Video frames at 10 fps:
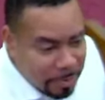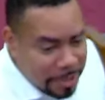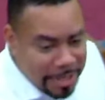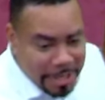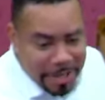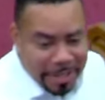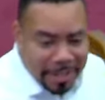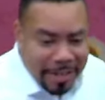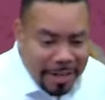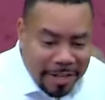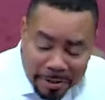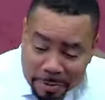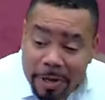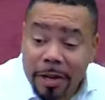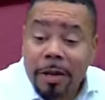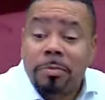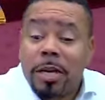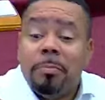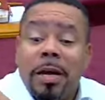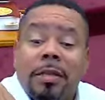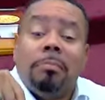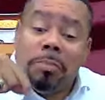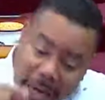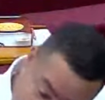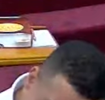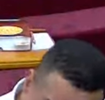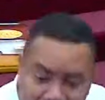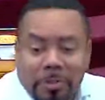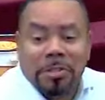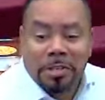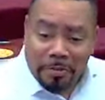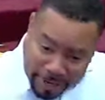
wasn't Carly. I'm talking about the black version of